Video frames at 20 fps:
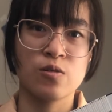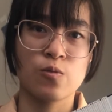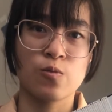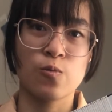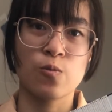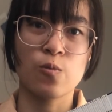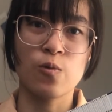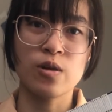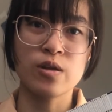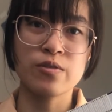
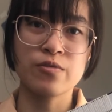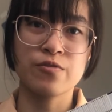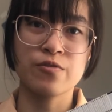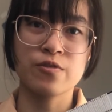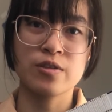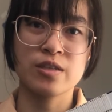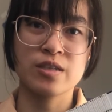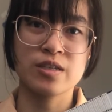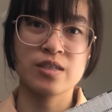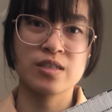1 for
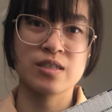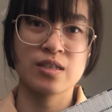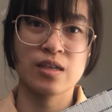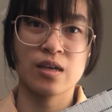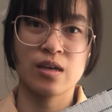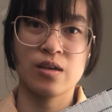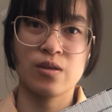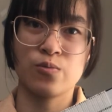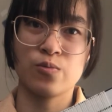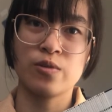this
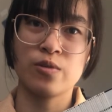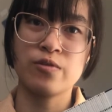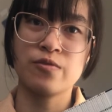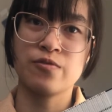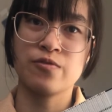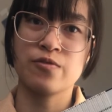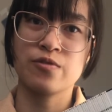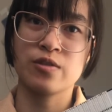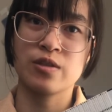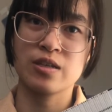side, 1
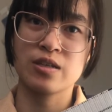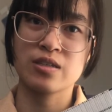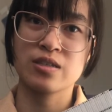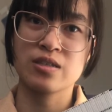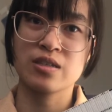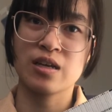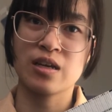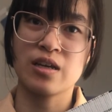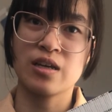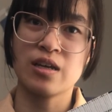for this
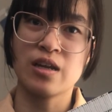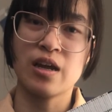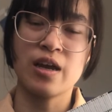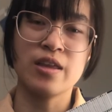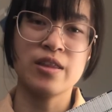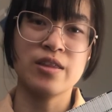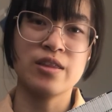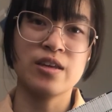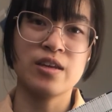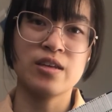side,
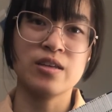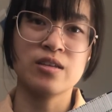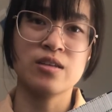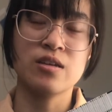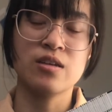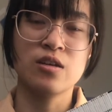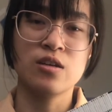and then